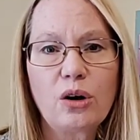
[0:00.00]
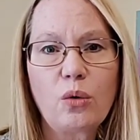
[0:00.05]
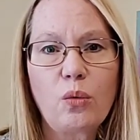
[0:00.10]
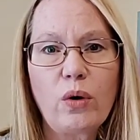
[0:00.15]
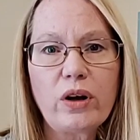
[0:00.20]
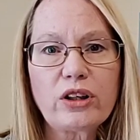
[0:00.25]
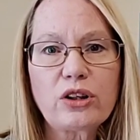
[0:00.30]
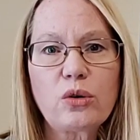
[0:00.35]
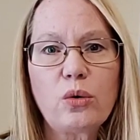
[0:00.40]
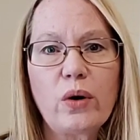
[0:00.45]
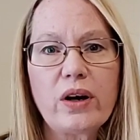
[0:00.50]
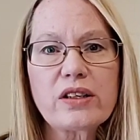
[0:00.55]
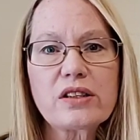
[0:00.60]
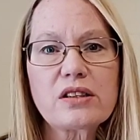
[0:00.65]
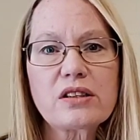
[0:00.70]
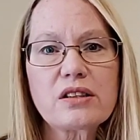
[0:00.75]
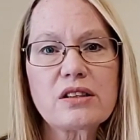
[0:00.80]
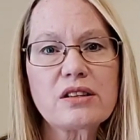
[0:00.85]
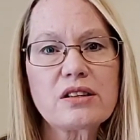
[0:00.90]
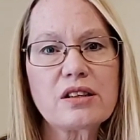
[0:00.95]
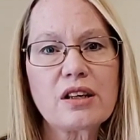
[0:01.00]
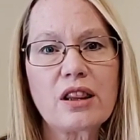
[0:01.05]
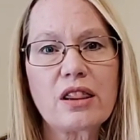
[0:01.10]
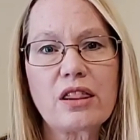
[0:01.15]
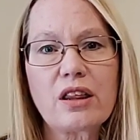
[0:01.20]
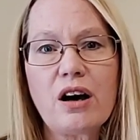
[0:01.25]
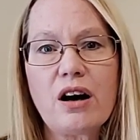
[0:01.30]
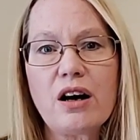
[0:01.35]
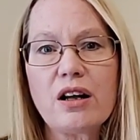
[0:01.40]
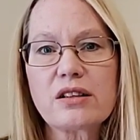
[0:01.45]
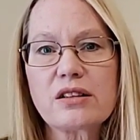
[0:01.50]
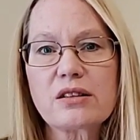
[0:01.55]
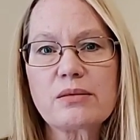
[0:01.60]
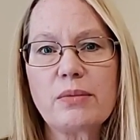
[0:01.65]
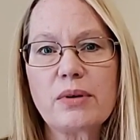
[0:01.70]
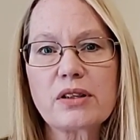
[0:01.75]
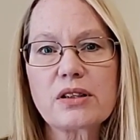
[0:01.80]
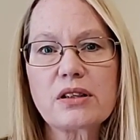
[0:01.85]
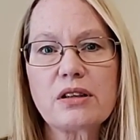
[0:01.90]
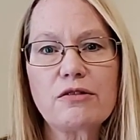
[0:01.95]
What questions and thoughts
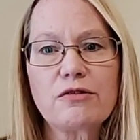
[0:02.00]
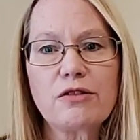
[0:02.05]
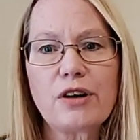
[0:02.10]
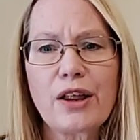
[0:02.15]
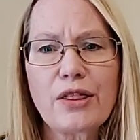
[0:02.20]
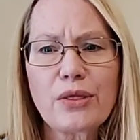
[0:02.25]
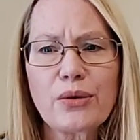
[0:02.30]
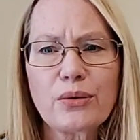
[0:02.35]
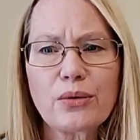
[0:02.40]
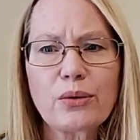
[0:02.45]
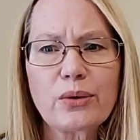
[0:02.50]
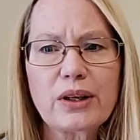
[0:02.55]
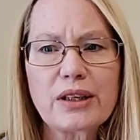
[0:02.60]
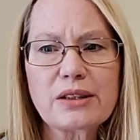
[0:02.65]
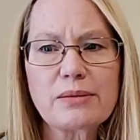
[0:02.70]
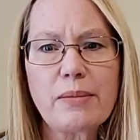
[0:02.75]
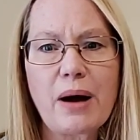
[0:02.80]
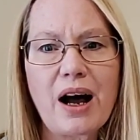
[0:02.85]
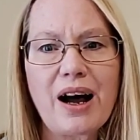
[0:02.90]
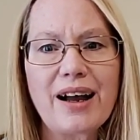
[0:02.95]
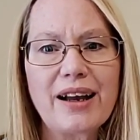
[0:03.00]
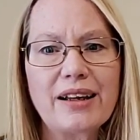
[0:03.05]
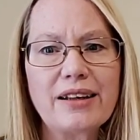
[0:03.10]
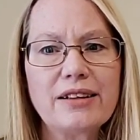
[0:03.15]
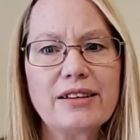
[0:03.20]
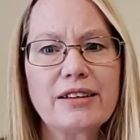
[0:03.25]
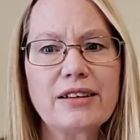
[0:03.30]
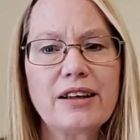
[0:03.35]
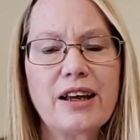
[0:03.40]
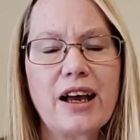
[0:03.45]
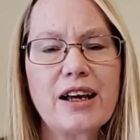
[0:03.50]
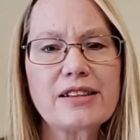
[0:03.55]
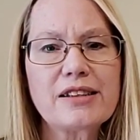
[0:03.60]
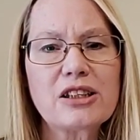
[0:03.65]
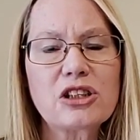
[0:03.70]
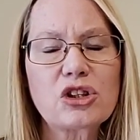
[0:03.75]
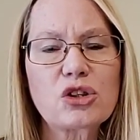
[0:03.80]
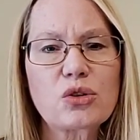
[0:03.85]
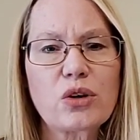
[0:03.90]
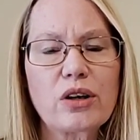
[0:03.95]
must have run through his mind as he
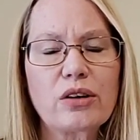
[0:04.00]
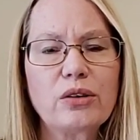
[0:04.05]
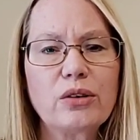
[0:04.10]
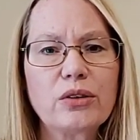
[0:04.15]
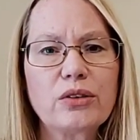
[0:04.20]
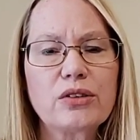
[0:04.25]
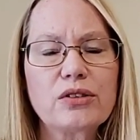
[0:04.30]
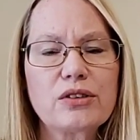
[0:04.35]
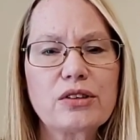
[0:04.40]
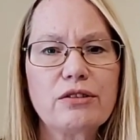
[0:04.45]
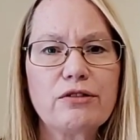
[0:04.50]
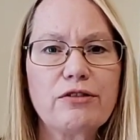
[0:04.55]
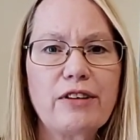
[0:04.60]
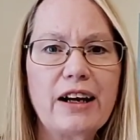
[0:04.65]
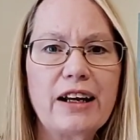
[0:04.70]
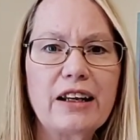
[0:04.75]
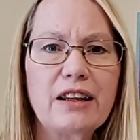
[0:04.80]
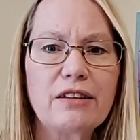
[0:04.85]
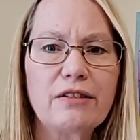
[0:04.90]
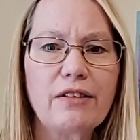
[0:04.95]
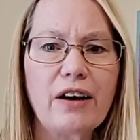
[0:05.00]
struggled to fight the